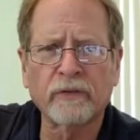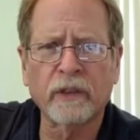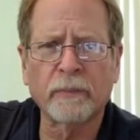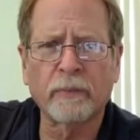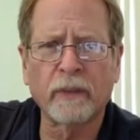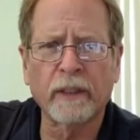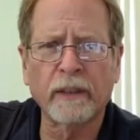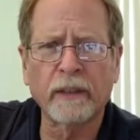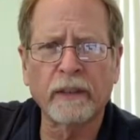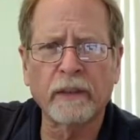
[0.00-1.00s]
Clip-on
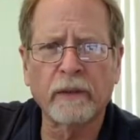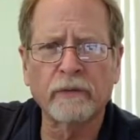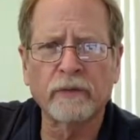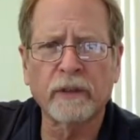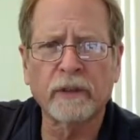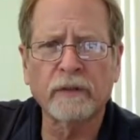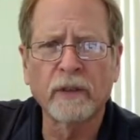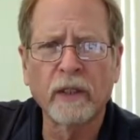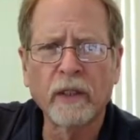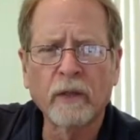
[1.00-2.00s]
LED glow sticks
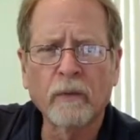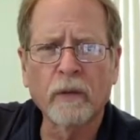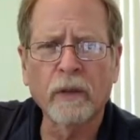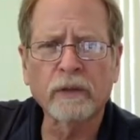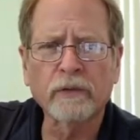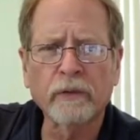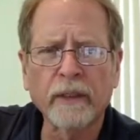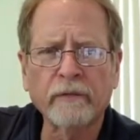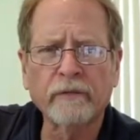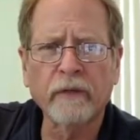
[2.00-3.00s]
works
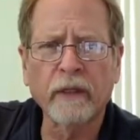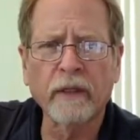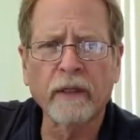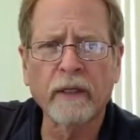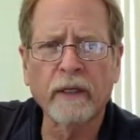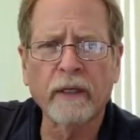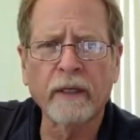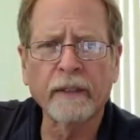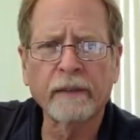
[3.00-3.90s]
great for the line.